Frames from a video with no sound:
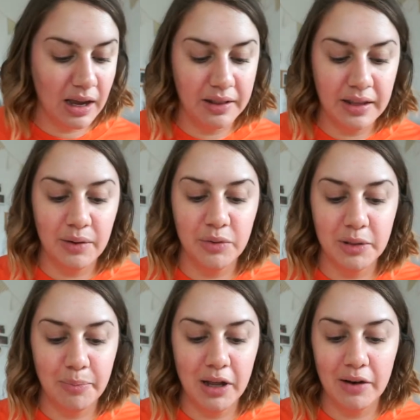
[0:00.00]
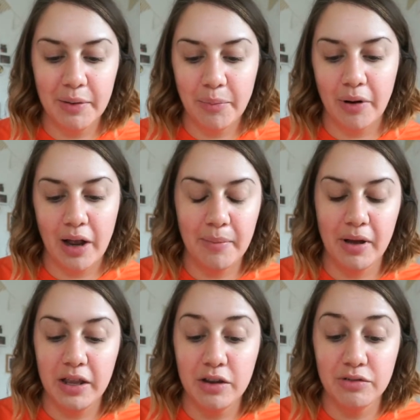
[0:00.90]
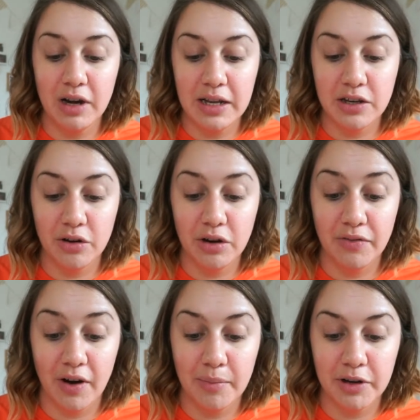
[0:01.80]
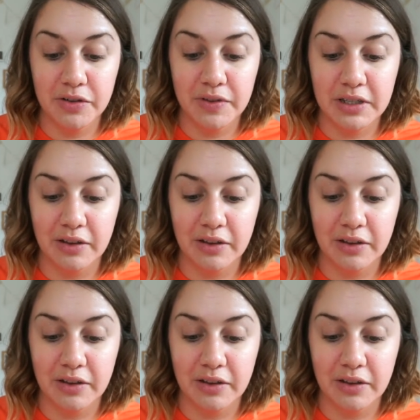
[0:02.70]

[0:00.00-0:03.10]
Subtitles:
And then with the blurring primer, you really don't need very much of this.